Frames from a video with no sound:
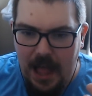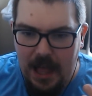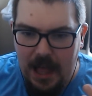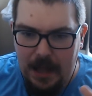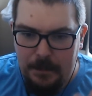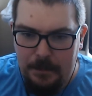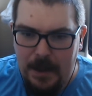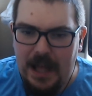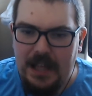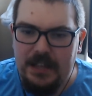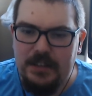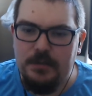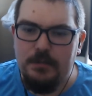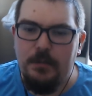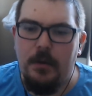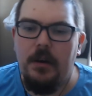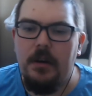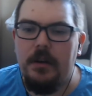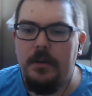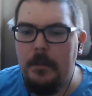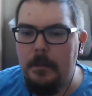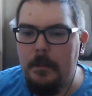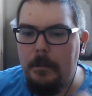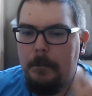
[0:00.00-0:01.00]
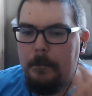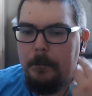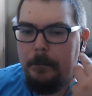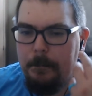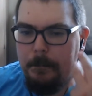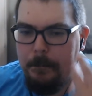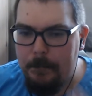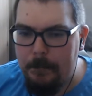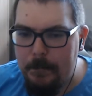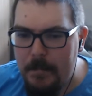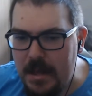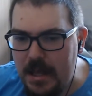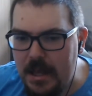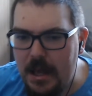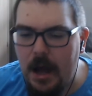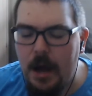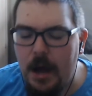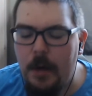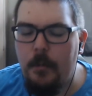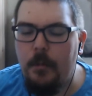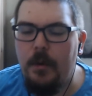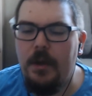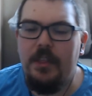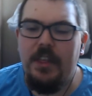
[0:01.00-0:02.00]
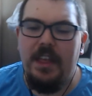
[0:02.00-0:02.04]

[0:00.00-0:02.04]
Patamon meet up with